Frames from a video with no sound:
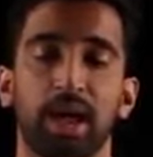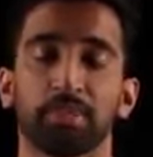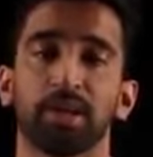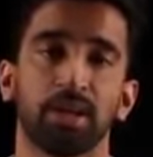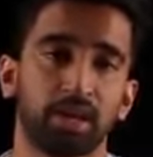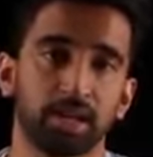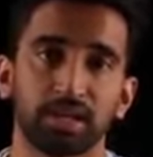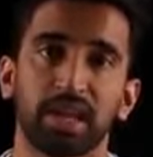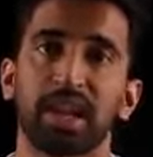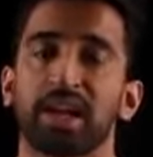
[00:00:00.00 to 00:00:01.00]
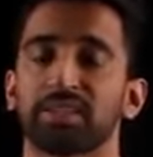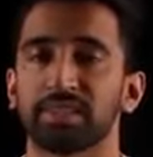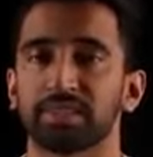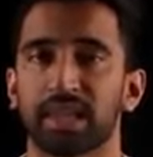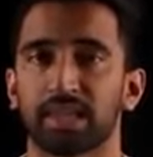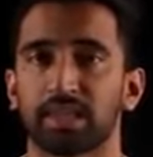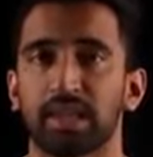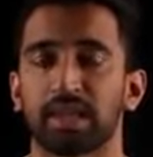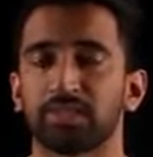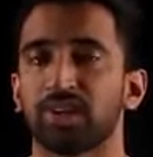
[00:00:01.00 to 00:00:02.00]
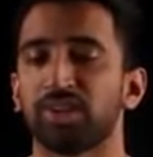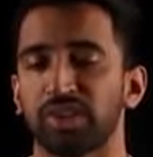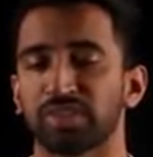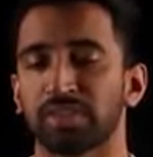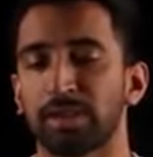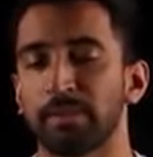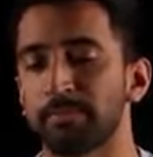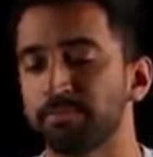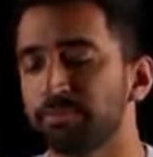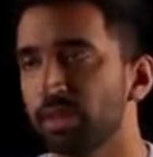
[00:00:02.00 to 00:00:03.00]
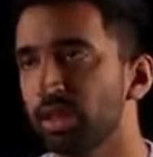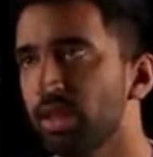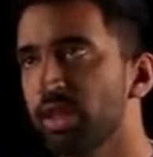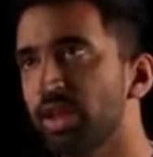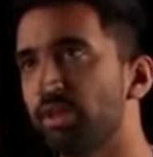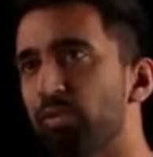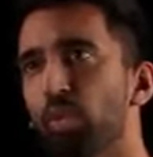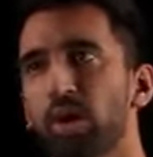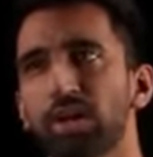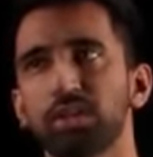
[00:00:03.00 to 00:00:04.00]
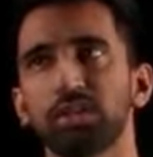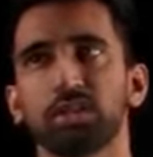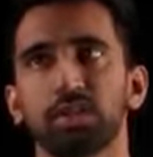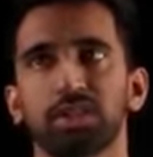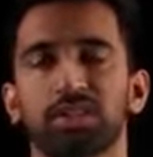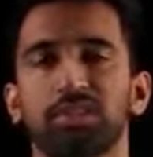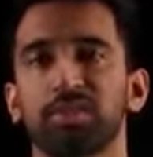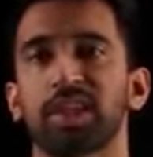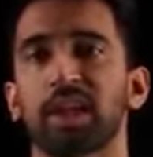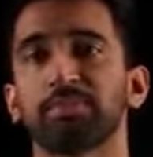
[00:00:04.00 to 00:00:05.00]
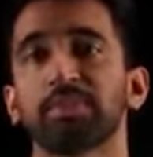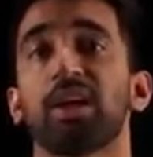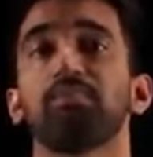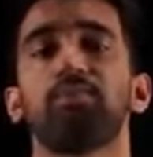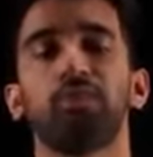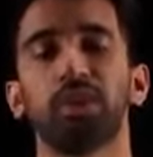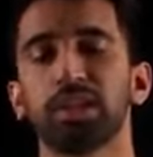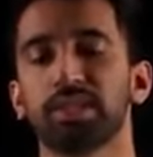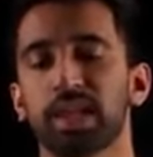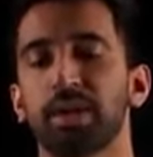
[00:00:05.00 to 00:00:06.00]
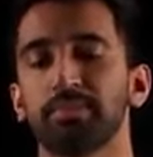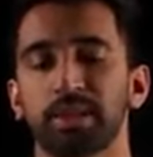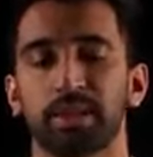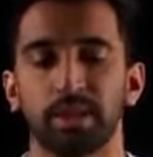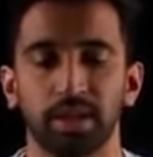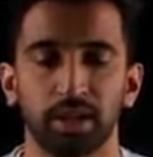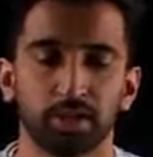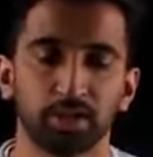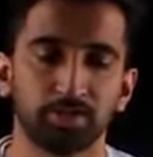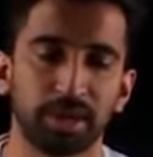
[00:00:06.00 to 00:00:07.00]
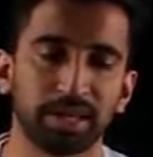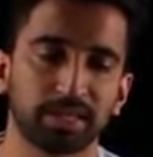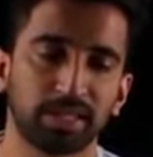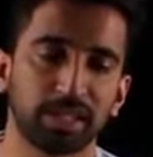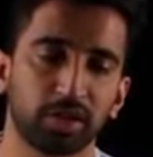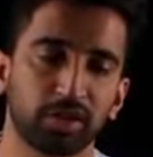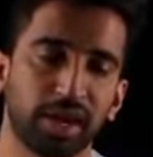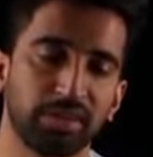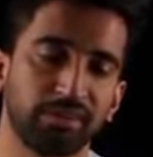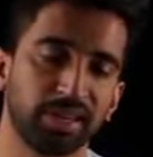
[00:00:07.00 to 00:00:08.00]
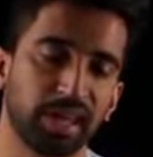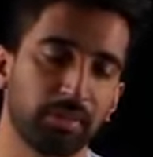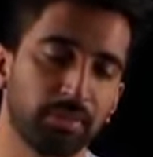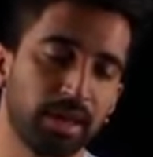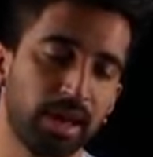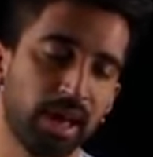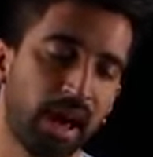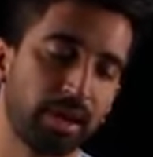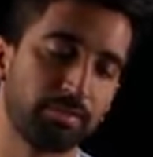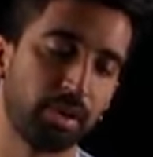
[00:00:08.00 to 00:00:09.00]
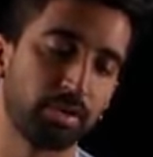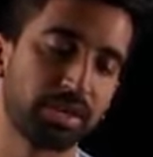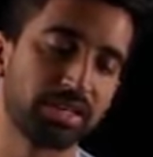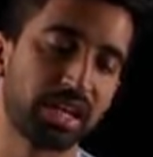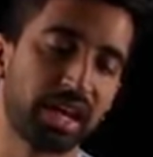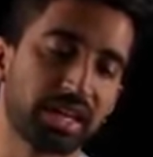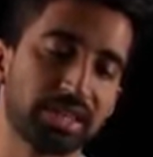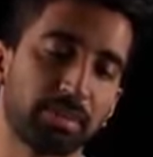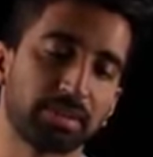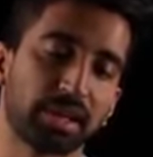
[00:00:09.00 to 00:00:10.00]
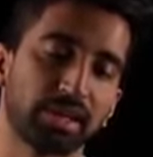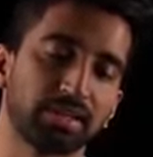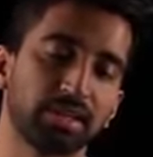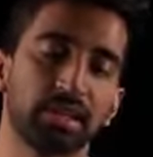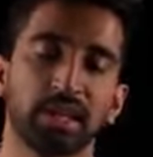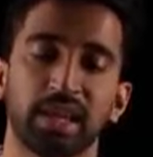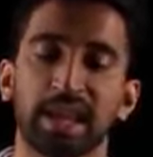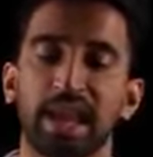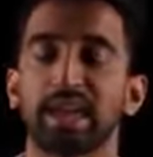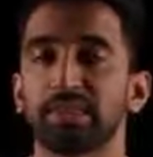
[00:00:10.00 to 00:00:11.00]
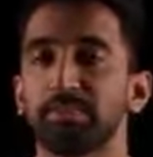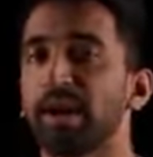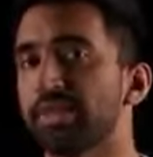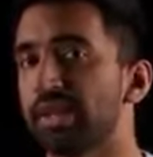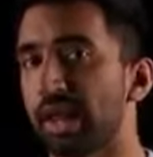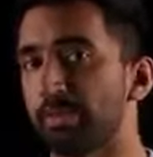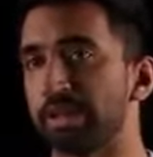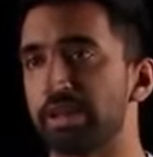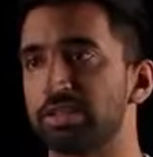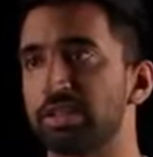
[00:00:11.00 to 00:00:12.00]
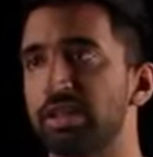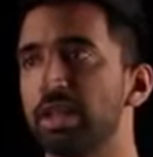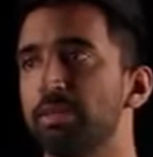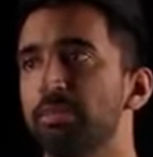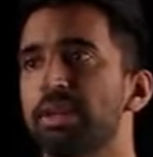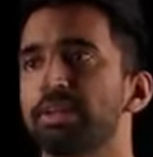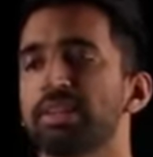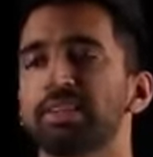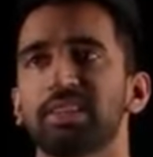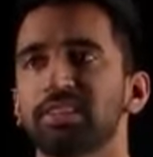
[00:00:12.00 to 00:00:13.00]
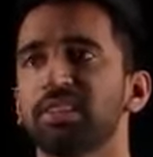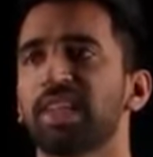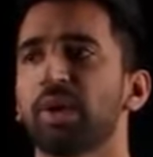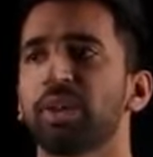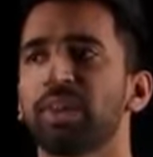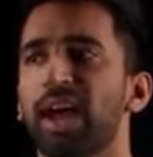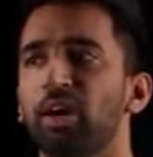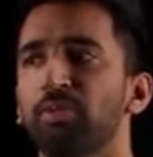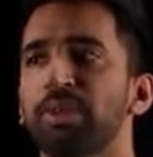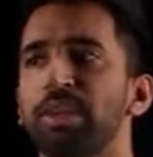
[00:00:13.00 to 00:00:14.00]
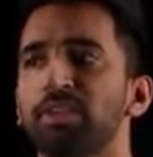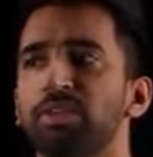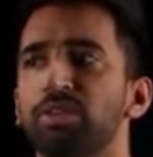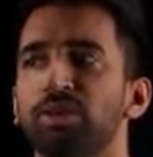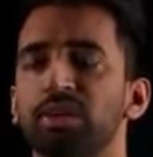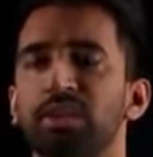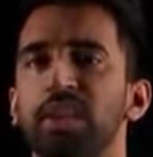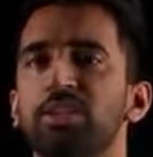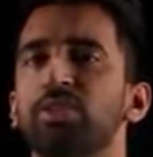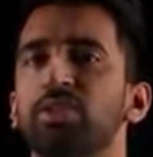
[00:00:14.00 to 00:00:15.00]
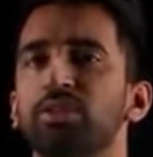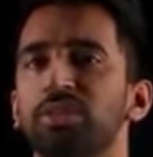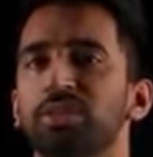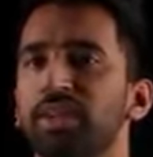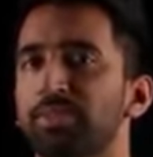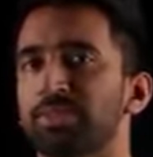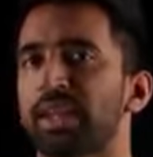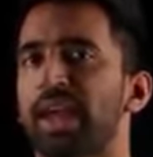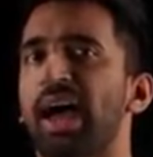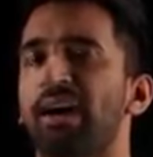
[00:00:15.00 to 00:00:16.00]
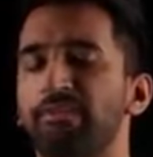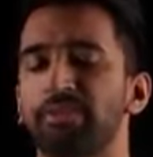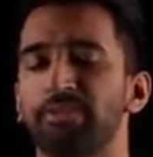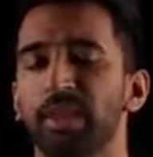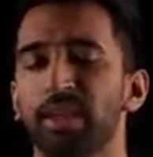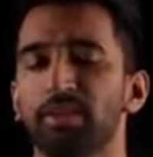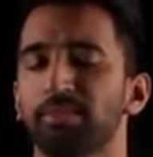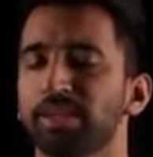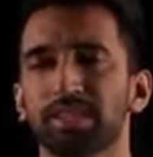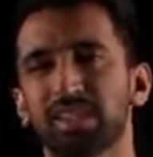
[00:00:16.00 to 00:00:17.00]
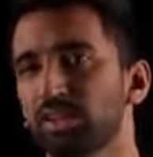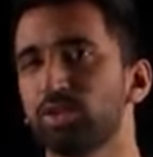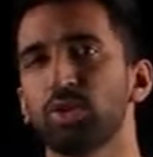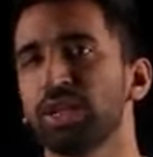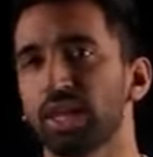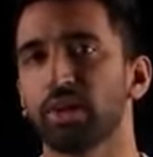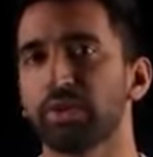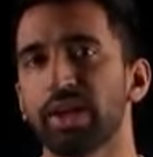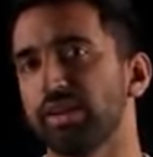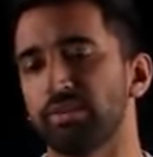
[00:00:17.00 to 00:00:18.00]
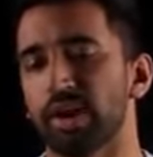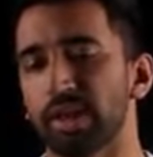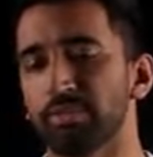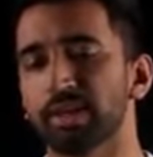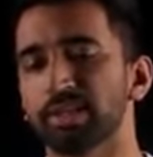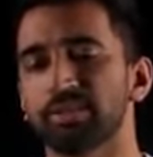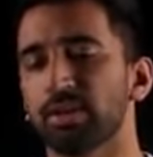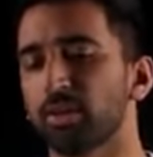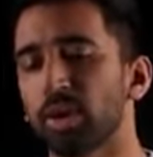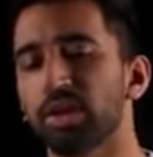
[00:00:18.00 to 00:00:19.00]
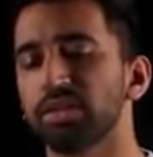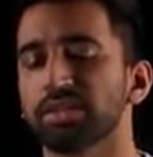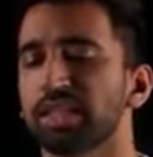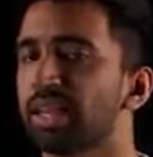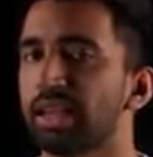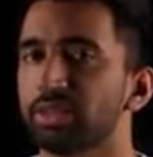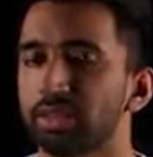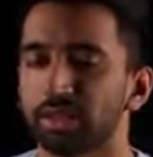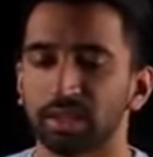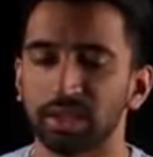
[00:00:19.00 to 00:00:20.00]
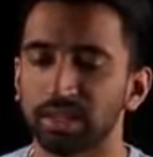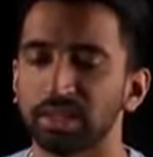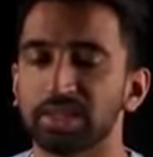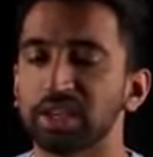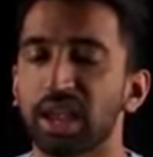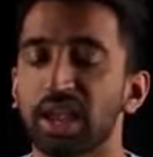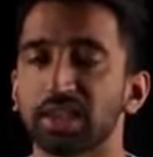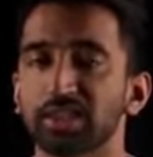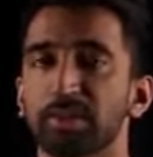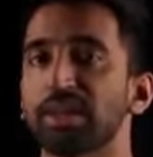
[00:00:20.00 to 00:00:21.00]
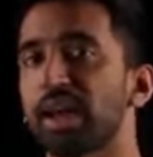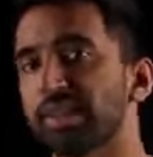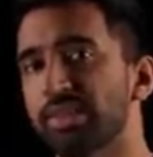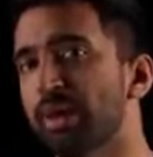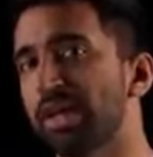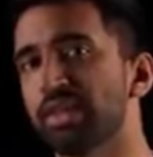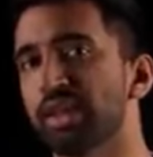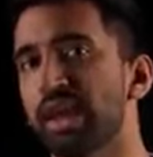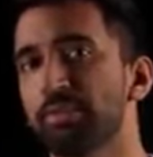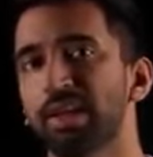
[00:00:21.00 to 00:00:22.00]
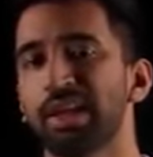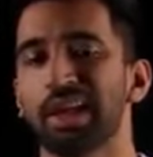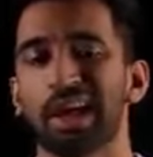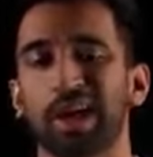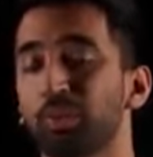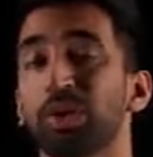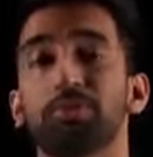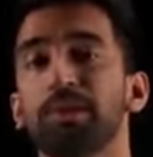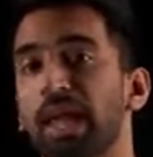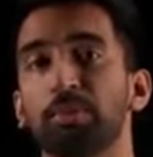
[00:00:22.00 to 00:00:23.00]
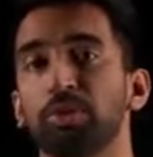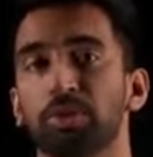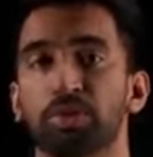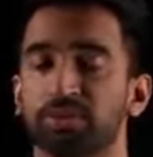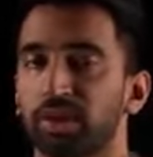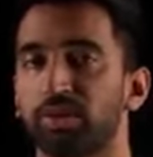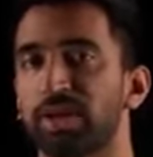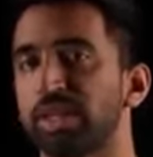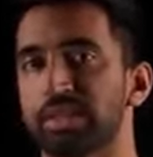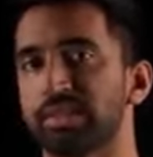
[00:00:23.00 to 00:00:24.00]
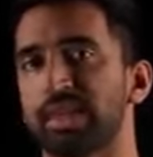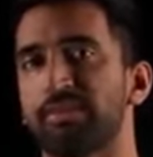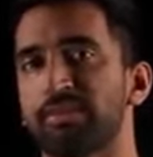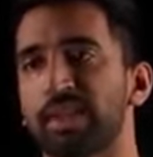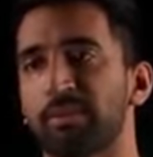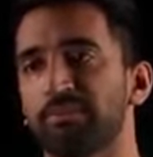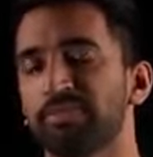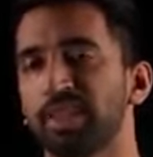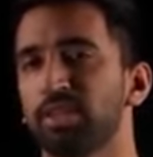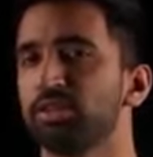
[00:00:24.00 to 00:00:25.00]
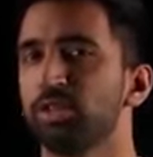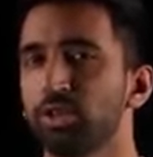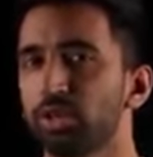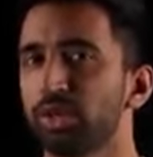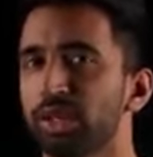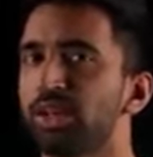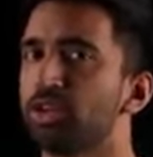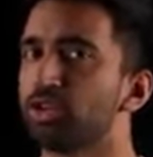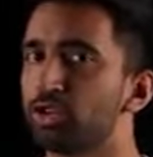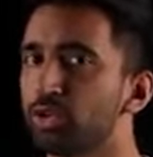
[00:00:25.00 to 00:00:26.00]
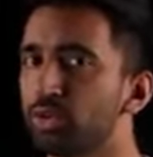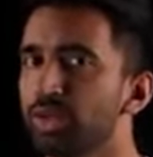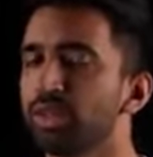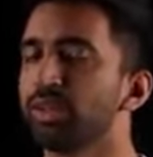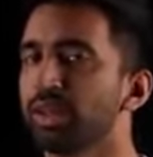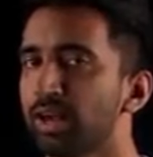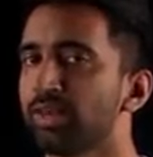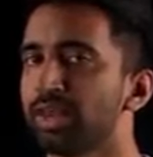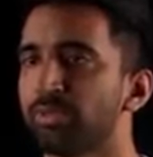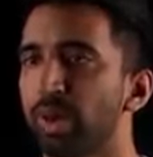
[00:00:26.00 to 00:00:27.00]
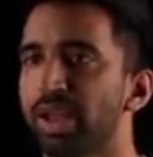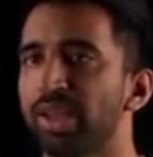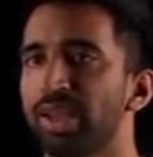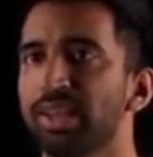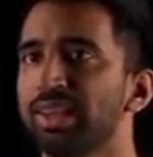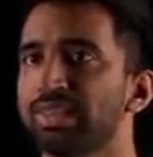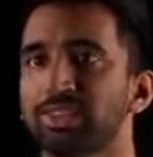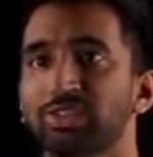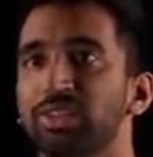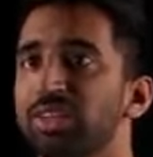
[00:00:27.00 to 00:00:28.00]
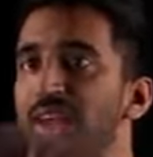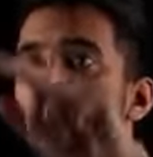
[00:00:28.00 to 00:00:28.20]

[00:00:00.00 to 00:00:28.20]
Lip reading: app to then access that service. If we wanted to do this in VMs, I'm really tempted to basically create a VM out of both the JS application and the Python application, because essentially that would allow me to continue to use the VMs that I have. But that's not truly cloud native, right? Because if I wanted to scale out the JS but not the Python app, I wouldn't be able to if they were running in the same VM. So to do it in a truly cloud native way, essentially